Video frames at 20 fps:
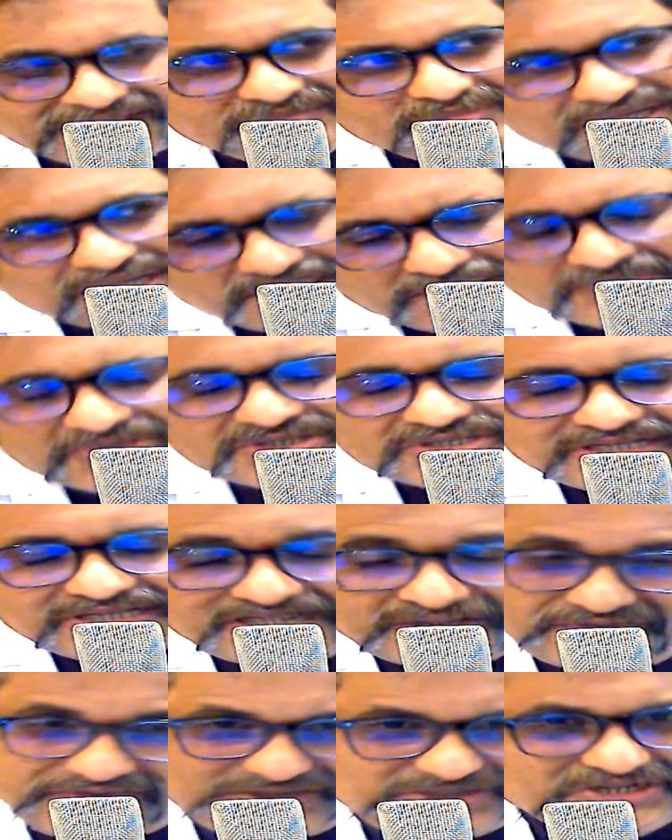becomes
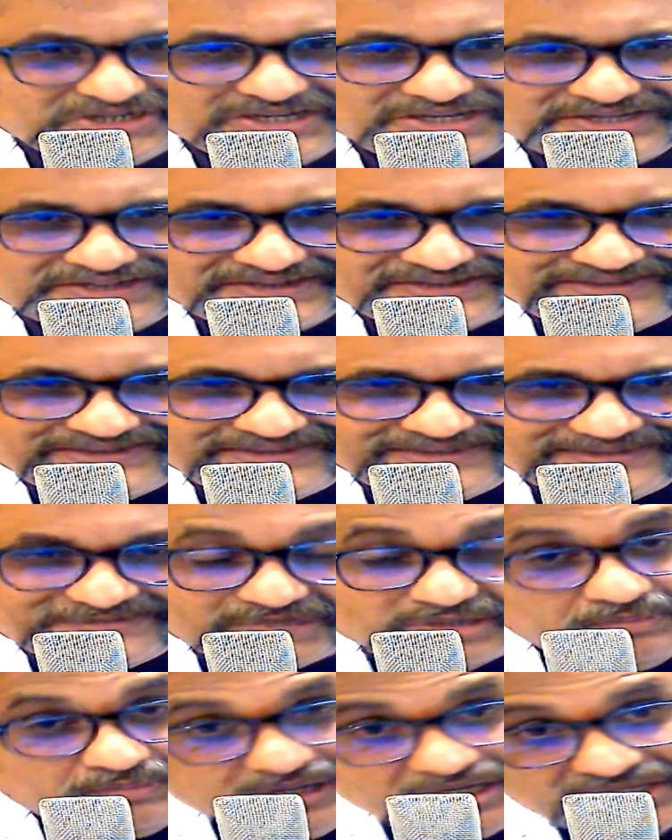deficient.
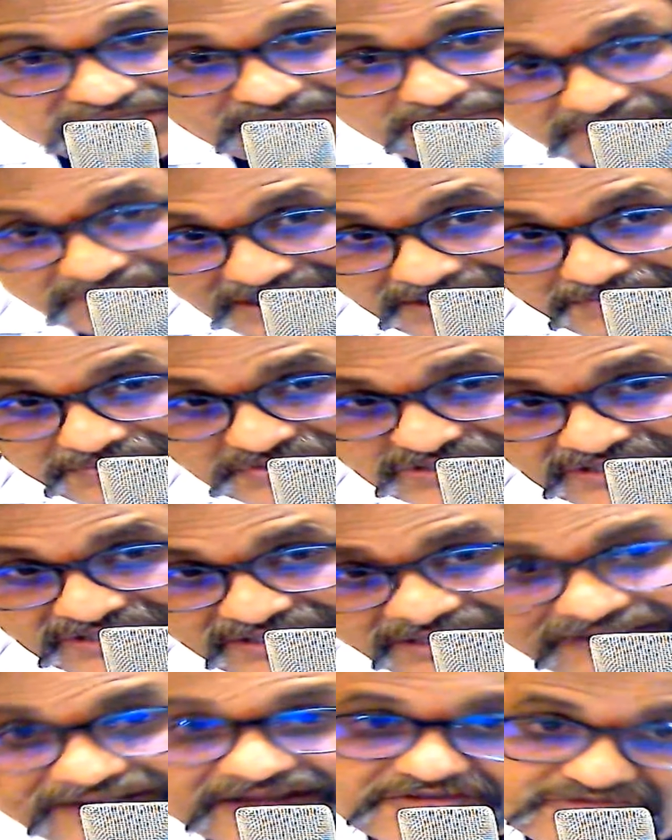Preparation becomes
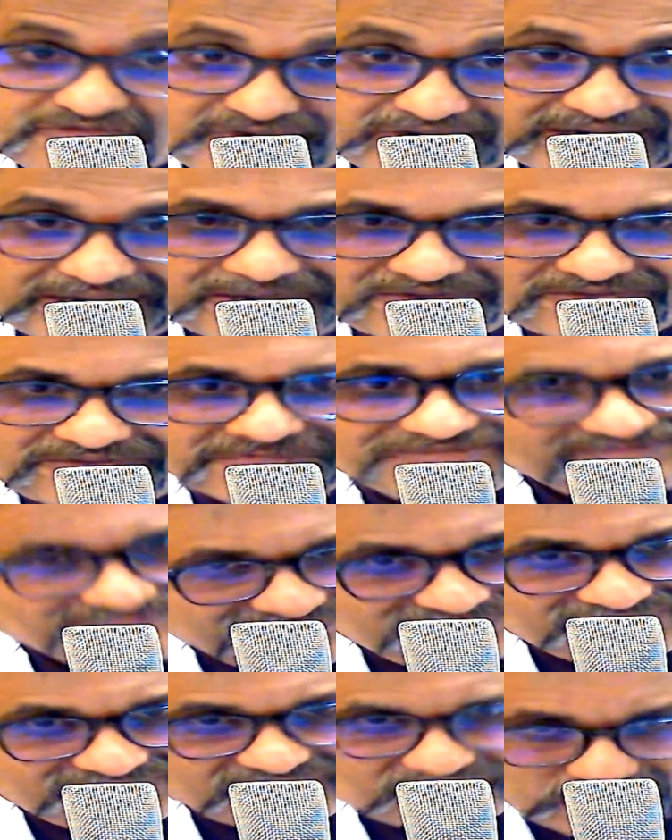defective.
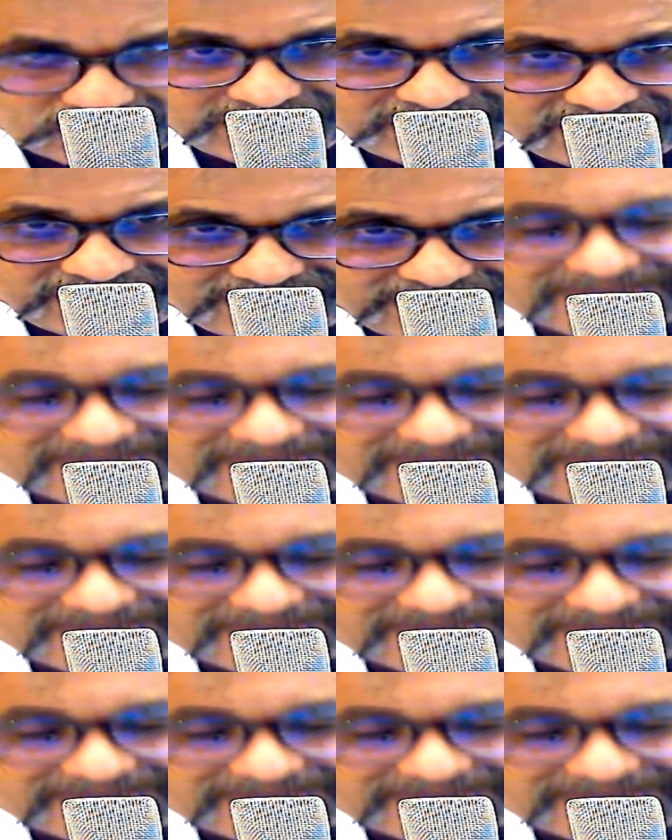Got it?